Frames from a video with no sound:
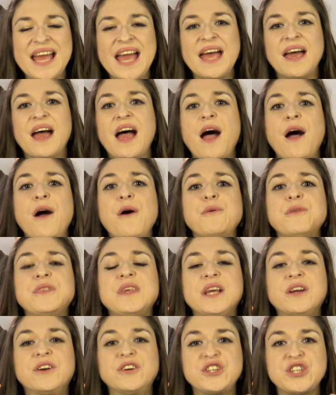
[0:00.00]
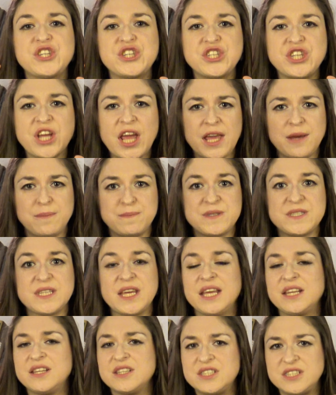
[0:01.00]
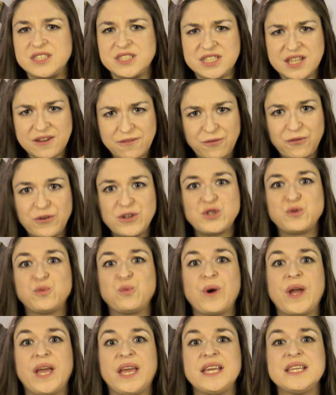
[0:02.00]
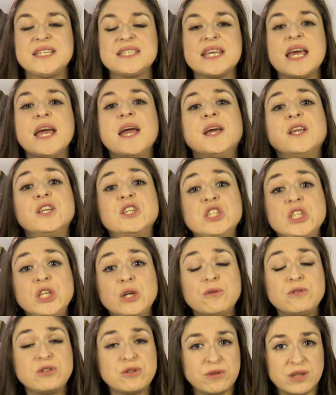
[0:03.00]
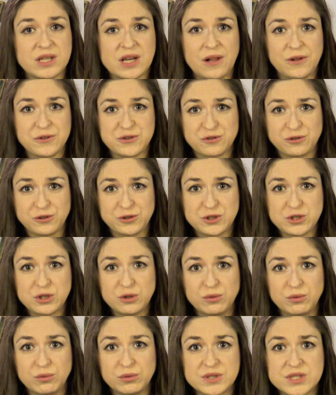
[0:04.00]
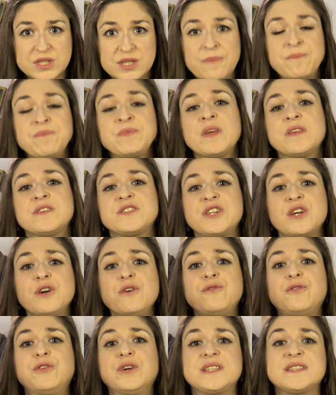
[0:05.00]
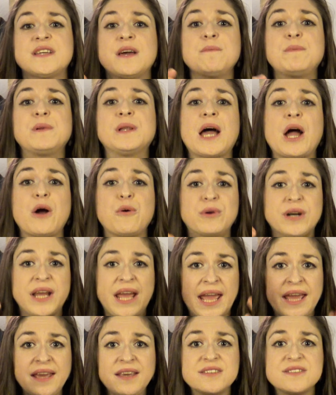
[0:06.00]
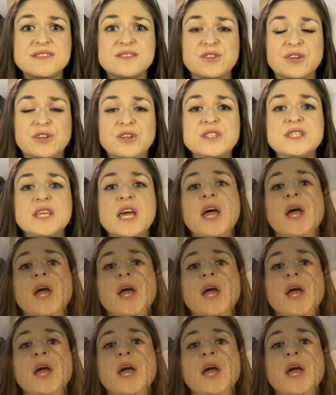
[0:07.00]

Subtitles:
how they are shaped in different ways due to the cultural tools. So, for example, our ancestors